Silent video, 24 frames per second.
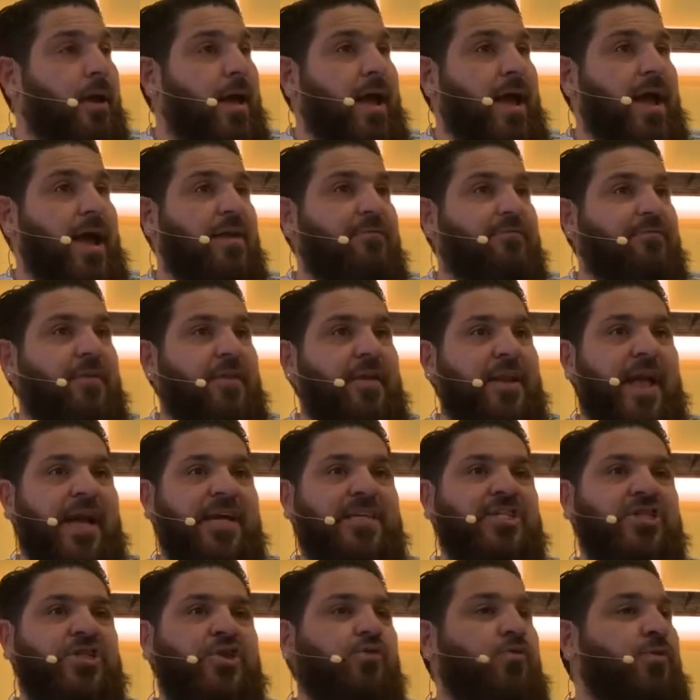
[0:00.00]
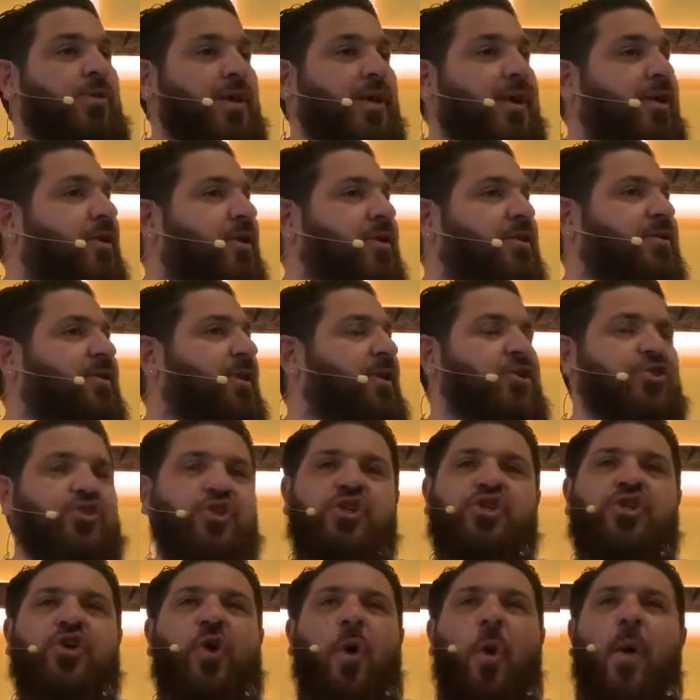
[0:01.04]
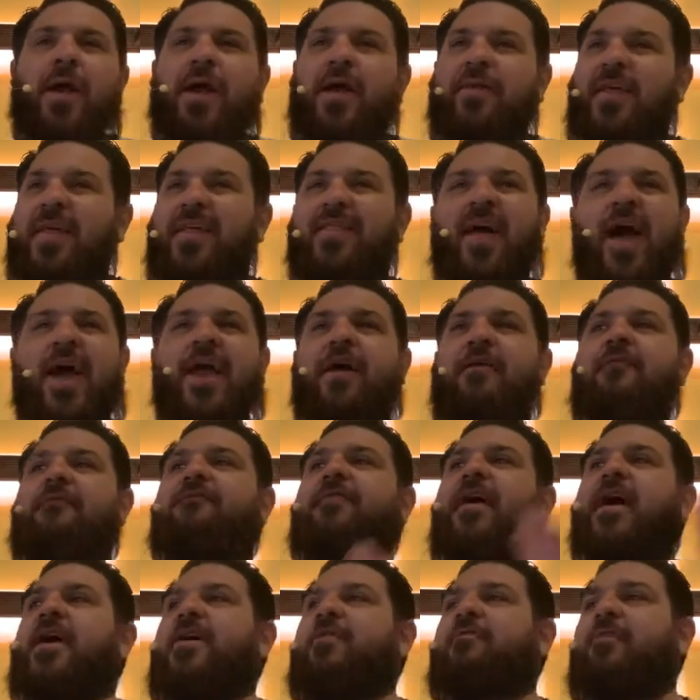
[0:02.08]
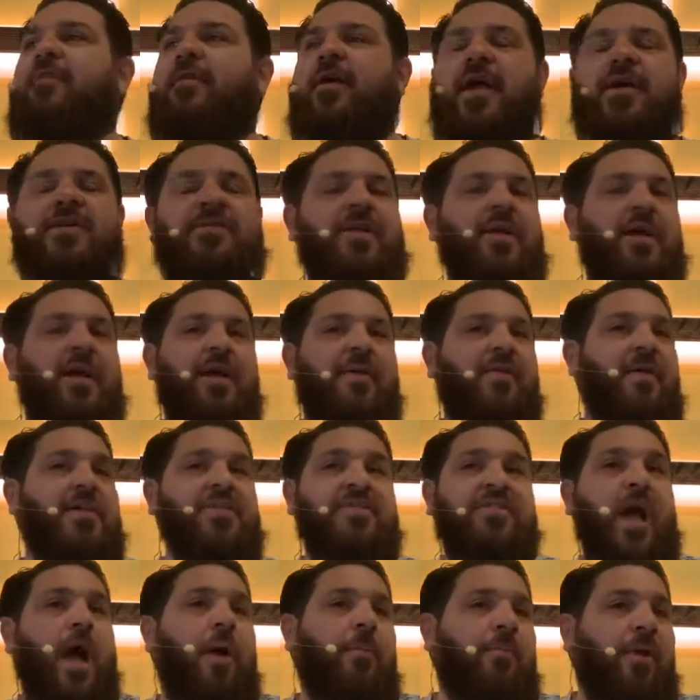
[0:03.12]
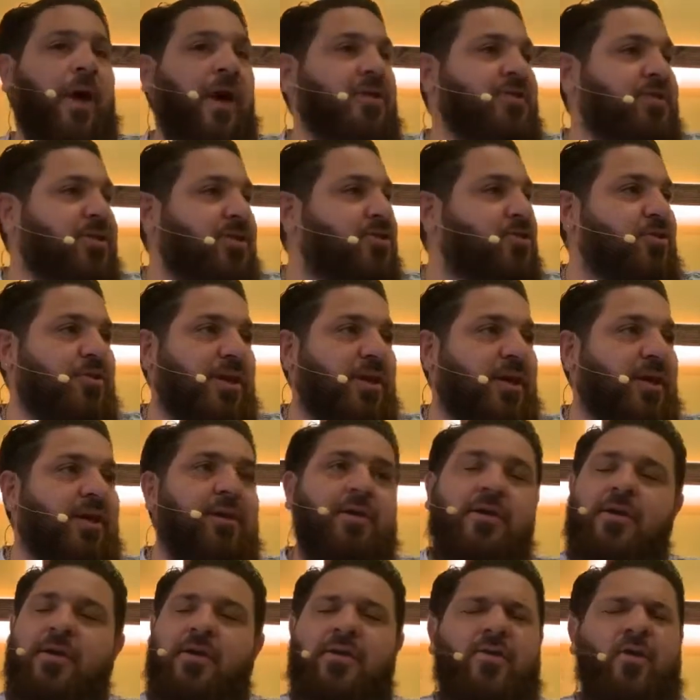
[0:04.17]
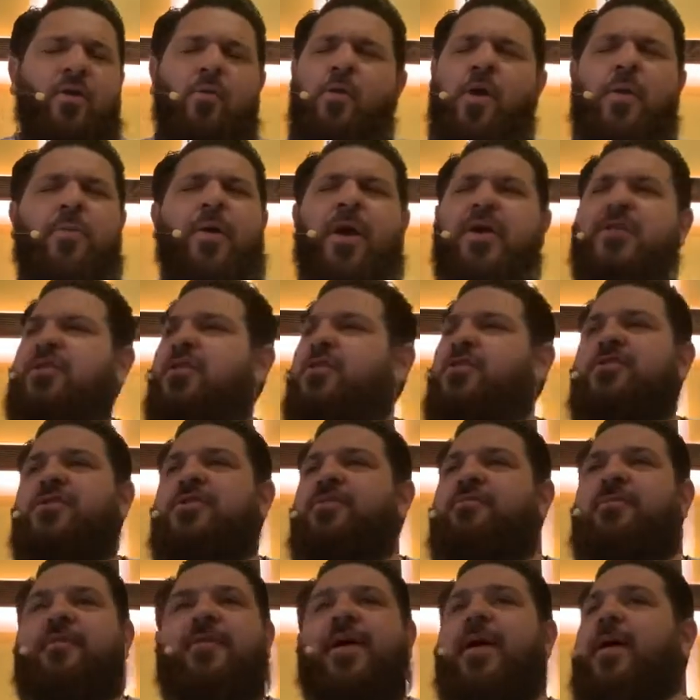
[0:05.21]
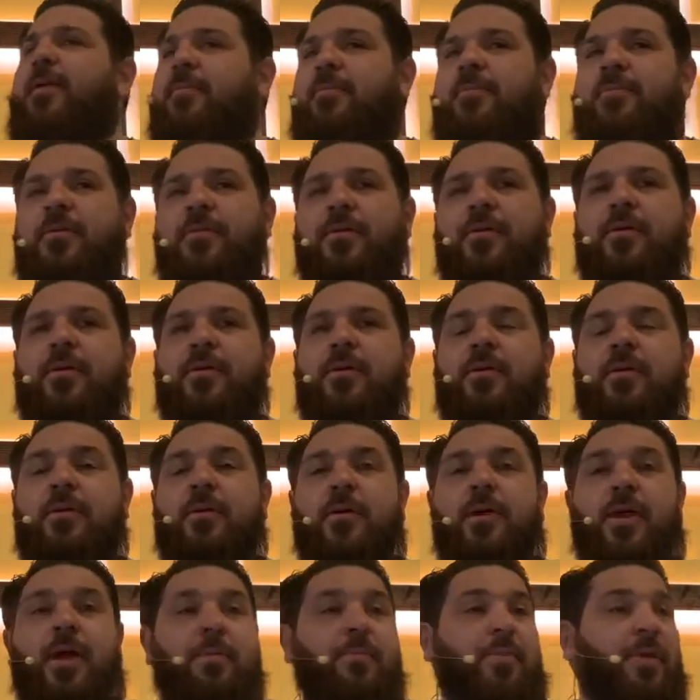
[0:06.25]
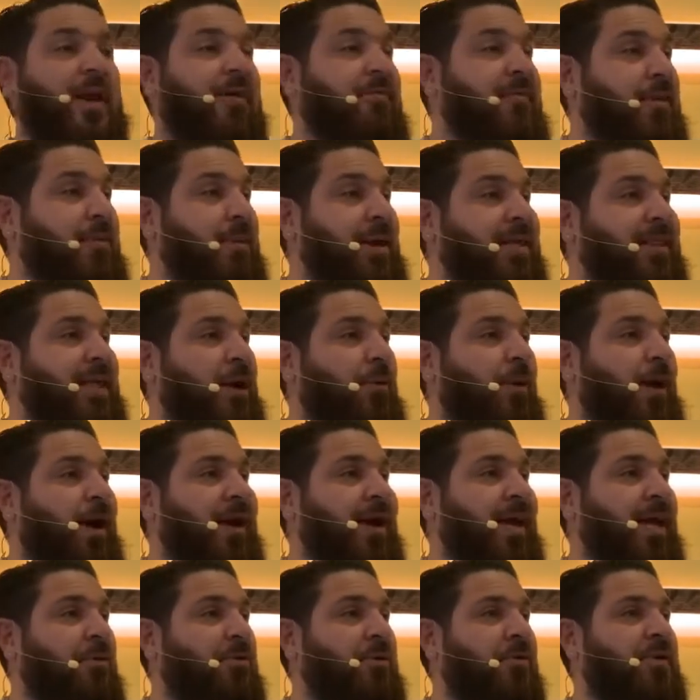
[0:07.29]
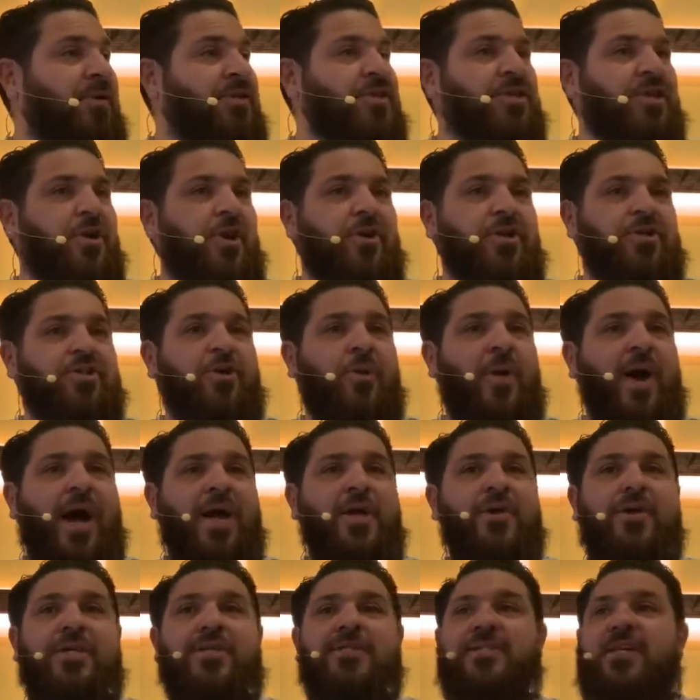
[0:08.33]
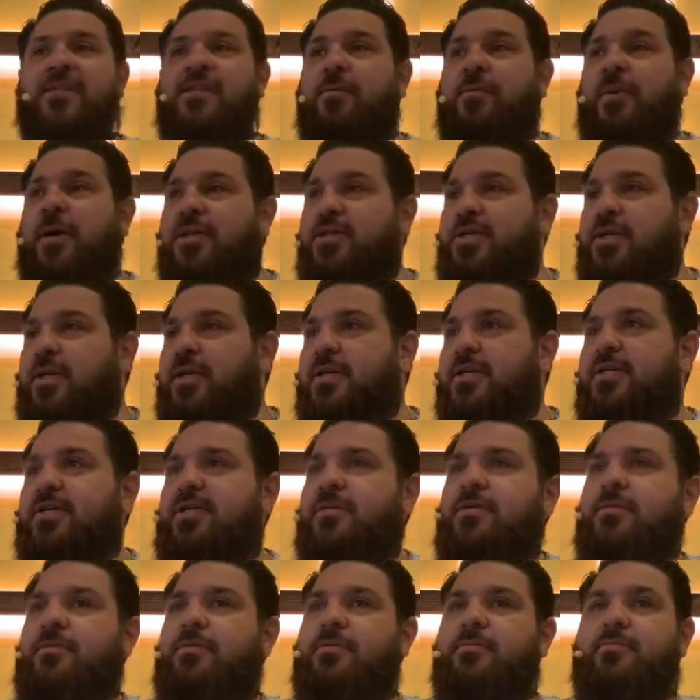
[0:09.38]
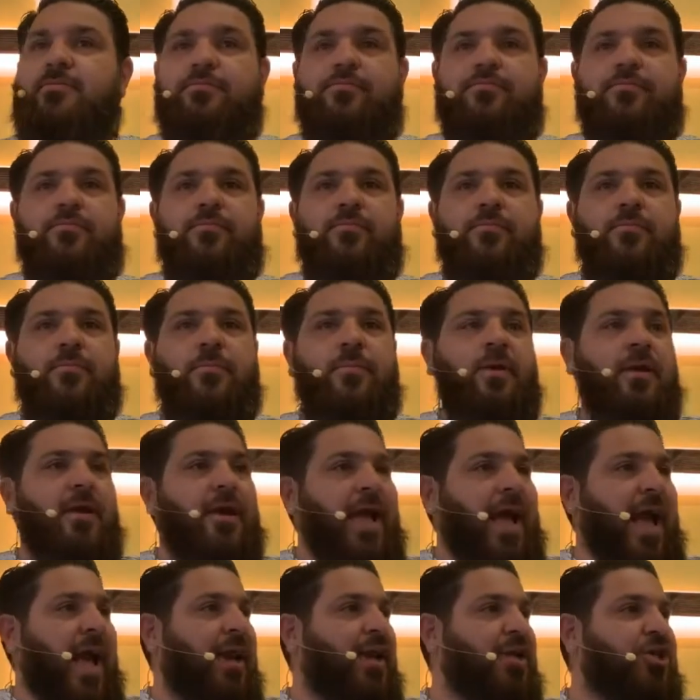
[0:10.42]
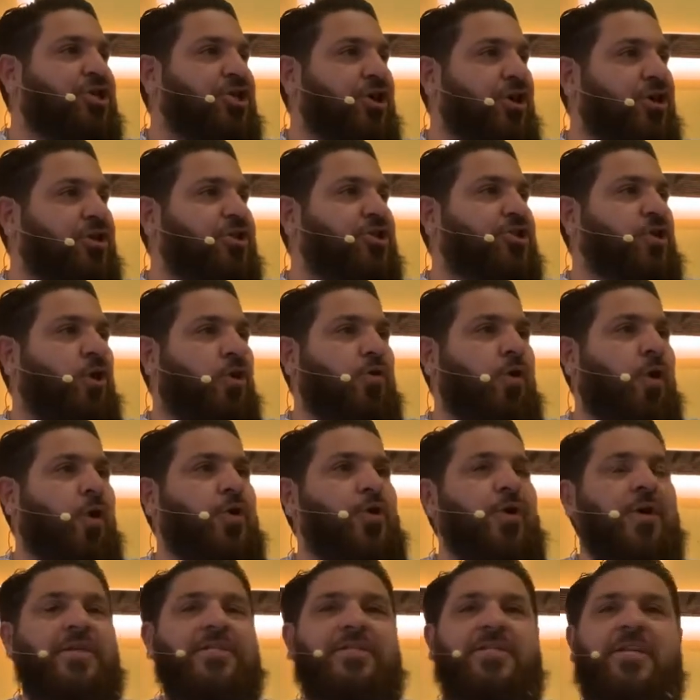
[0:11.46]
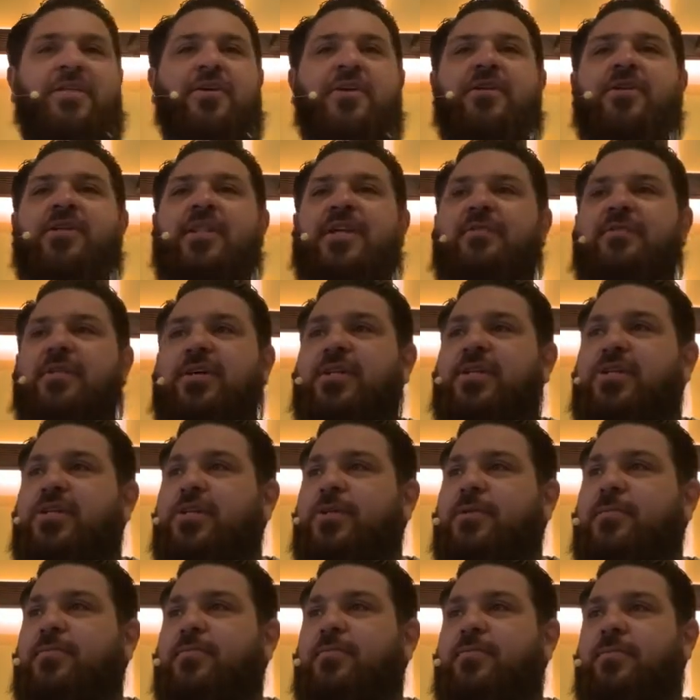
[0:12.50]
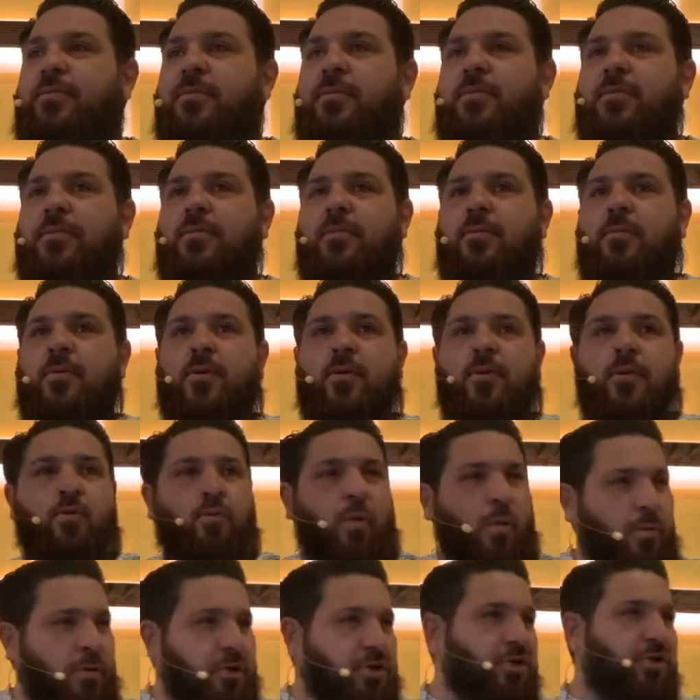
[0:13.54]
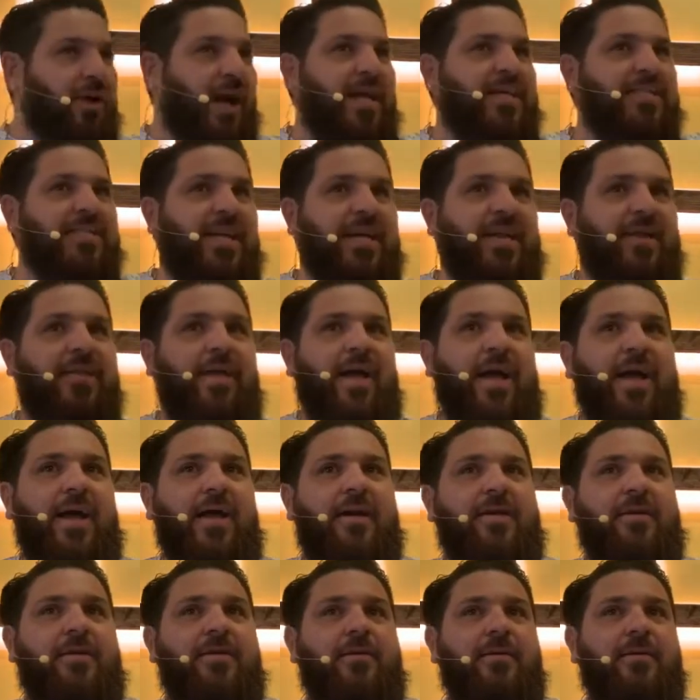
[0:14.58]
And for the next two years, they're just growing and they light on fire for Christ. They stop prostituting. No more prostitution for them. But every week they walk in with a skirt so high you can see their butt cheeks and a shirt so low you can see their cleavage. What would you guys say to that?